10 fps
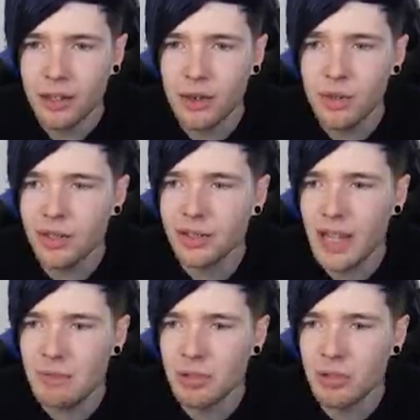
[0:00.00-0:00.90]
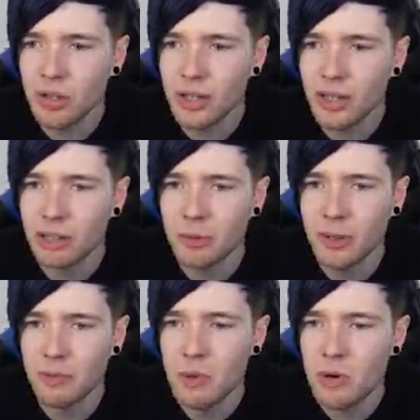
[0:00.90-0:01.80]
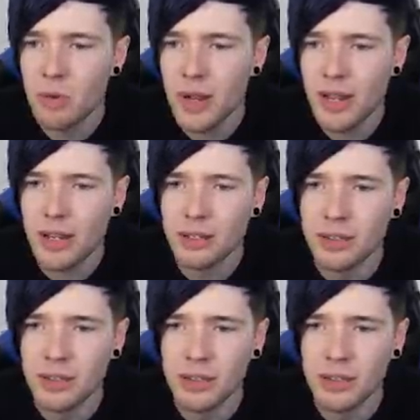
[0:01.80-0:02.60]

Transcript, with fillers: Oh, this game just got a little bit more weird.